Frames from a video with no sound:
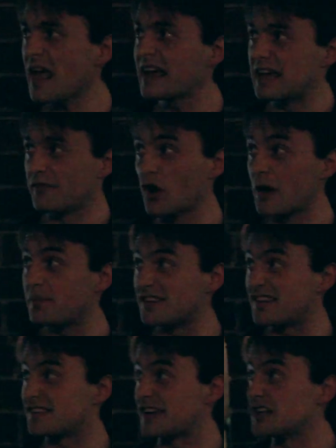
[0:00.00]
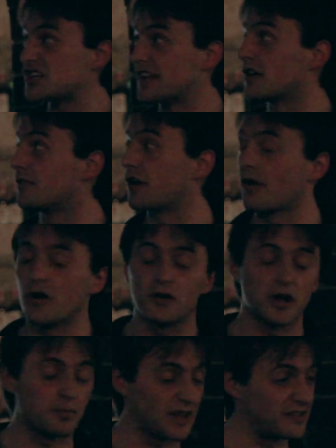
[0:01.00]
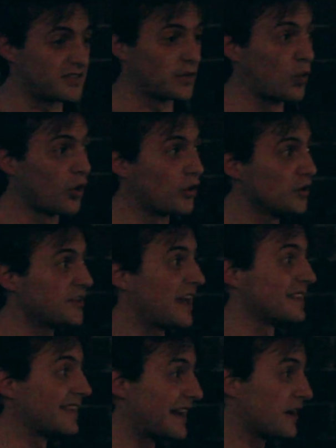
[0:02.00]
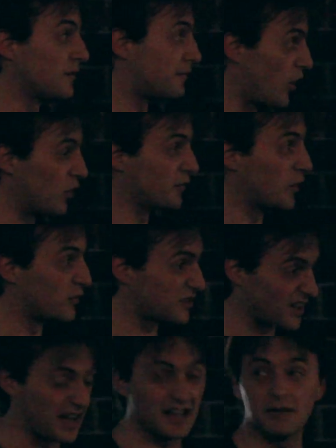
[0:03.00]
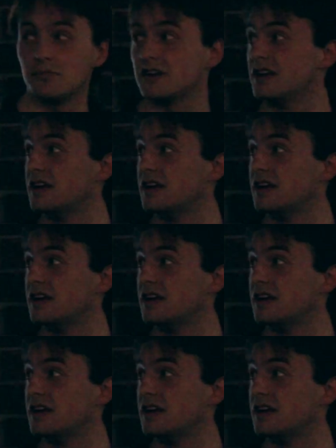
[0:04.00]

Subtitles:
Give your NPCs an agenda of their own, a place in the world, and let it evolve over time.